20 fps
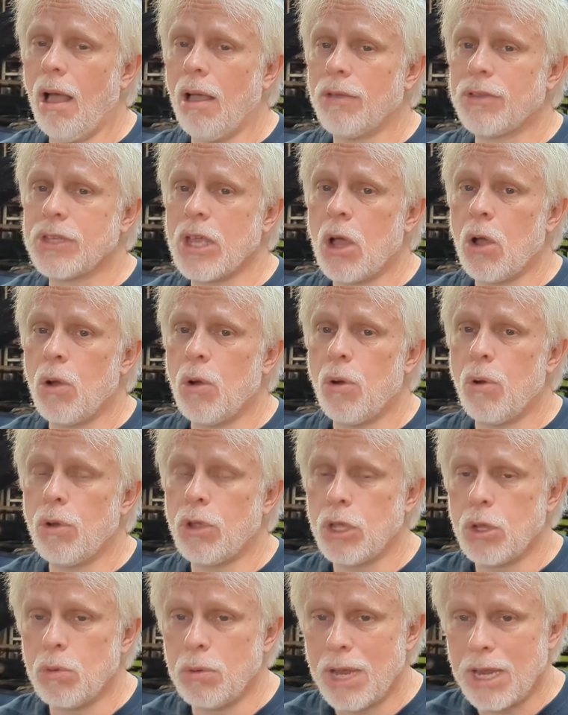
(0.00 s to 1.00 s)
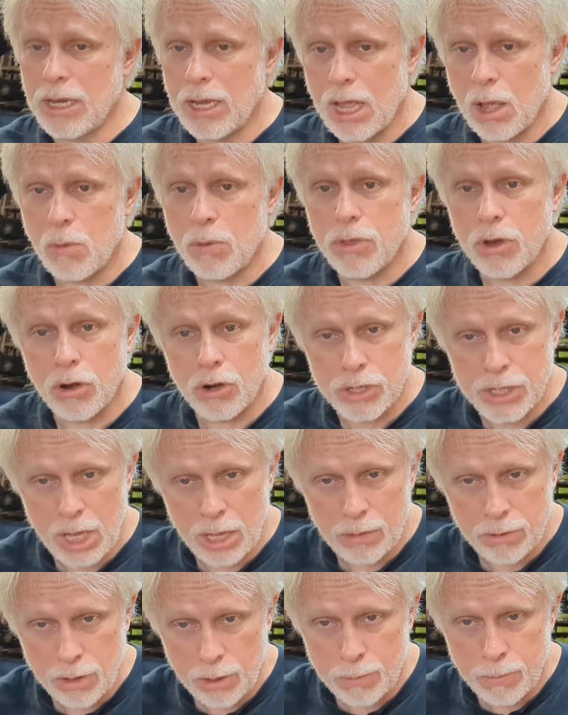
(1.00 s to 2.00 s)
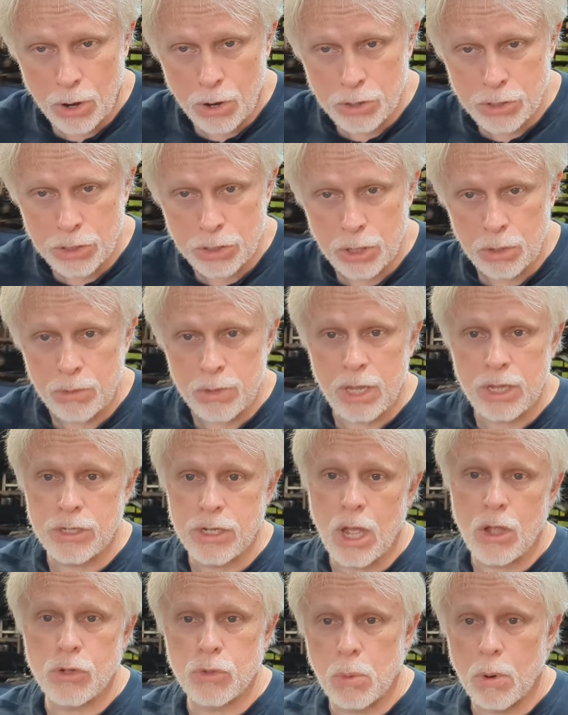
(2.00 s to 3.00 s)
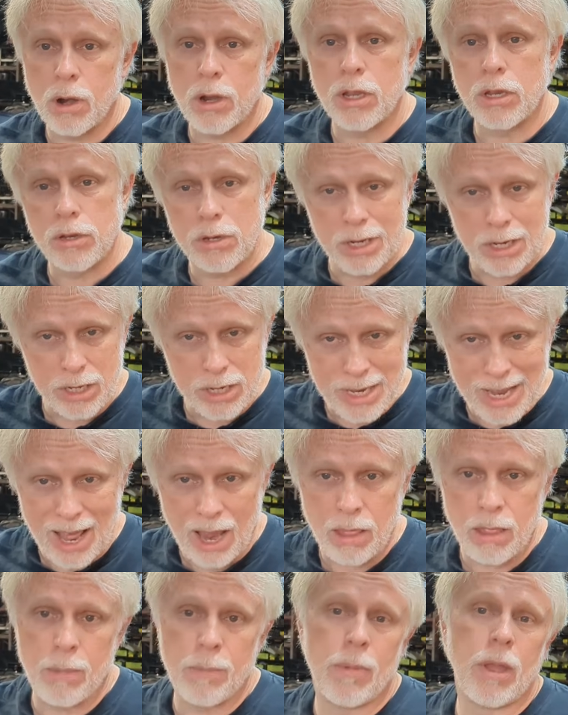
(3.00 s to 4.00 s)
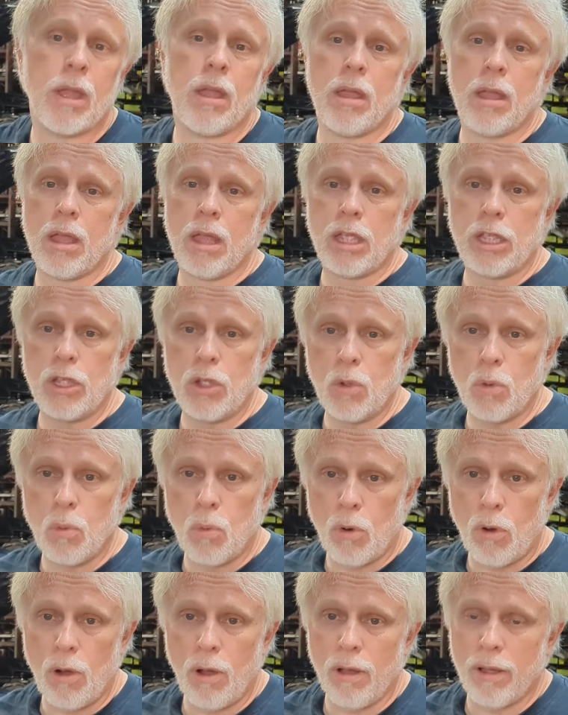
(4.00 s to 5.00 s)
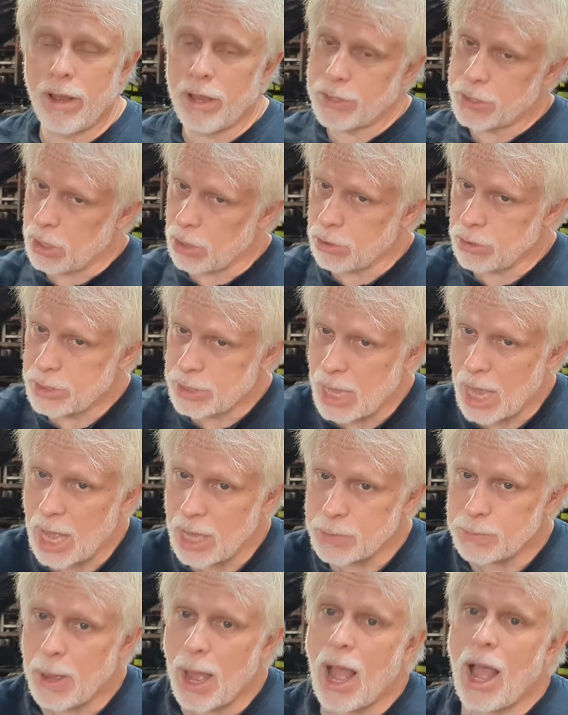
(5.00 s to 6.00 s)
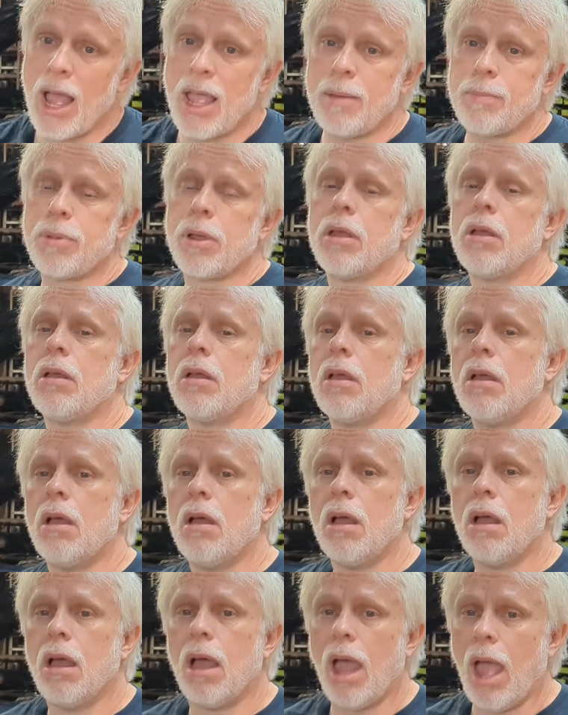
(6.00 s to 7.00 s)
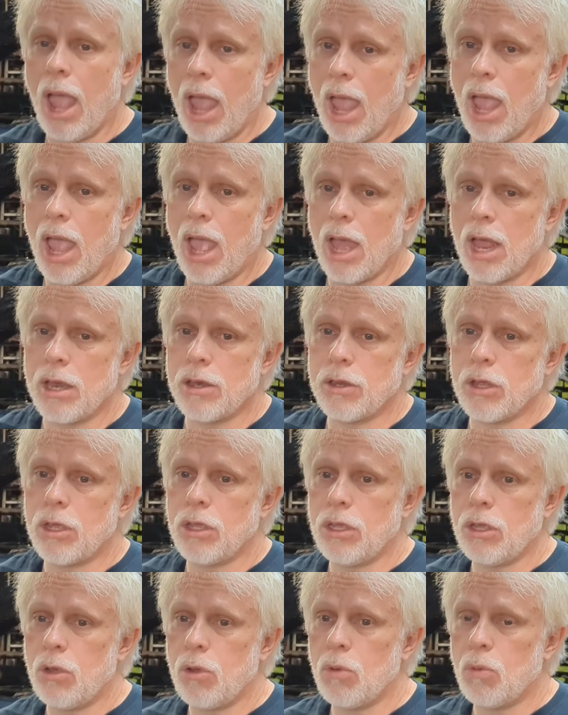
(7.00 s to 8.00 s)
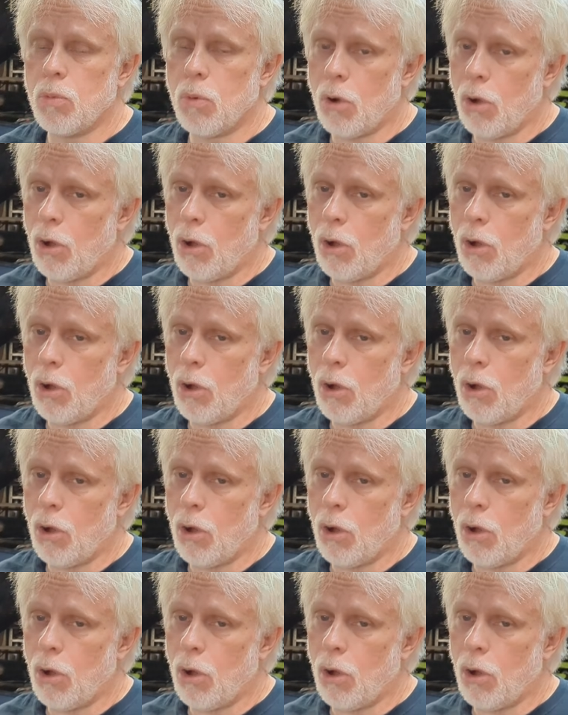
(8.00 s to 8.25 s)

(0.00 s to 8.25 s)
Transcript: So you need to get with the person doing the exhaust work, and you need to tell them you want a certain size pipe, and you